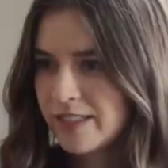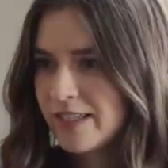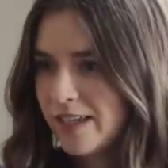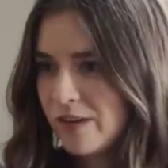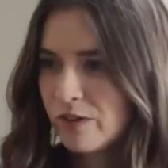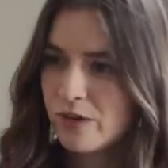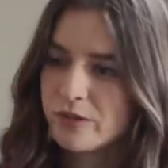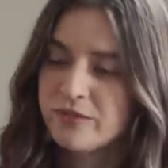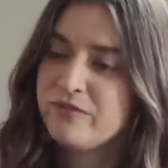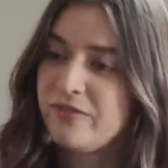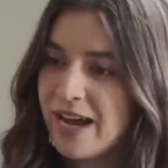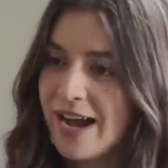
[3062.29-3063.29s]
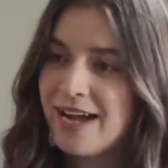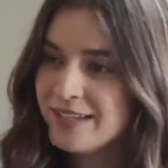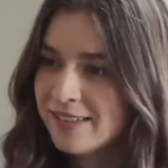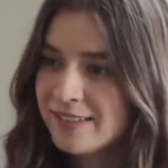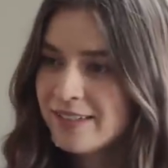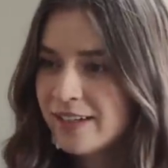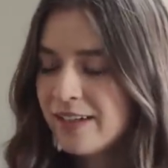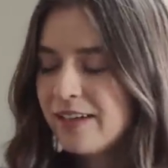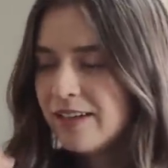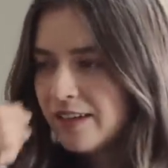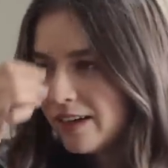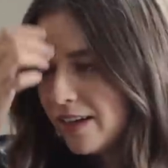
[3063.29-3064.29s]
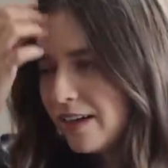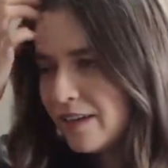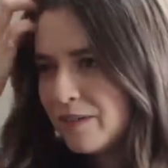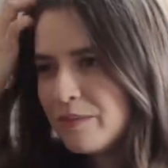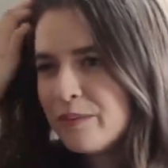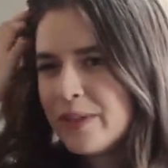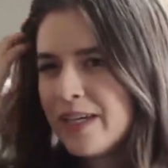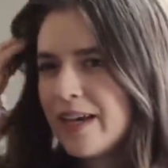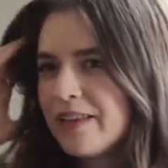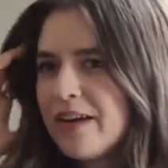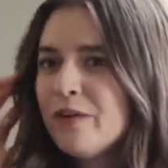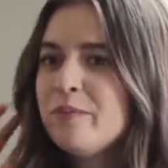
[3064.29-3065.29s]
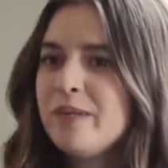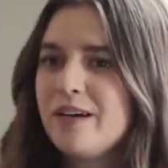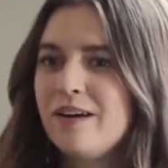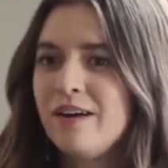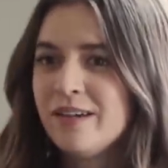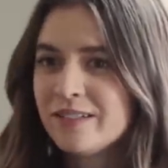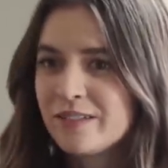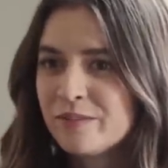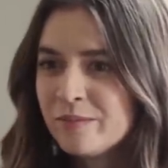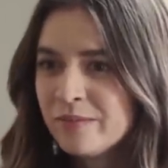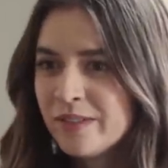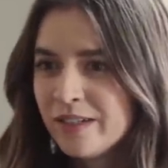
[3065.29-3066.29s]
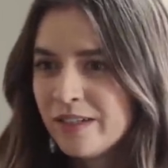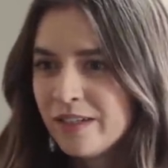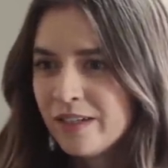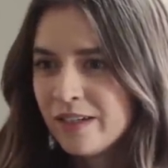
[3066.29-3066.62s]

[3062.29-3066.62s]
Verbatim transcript: the city grows mm-hmm. fast. Um, but yeah, that would be awesome. Yeah.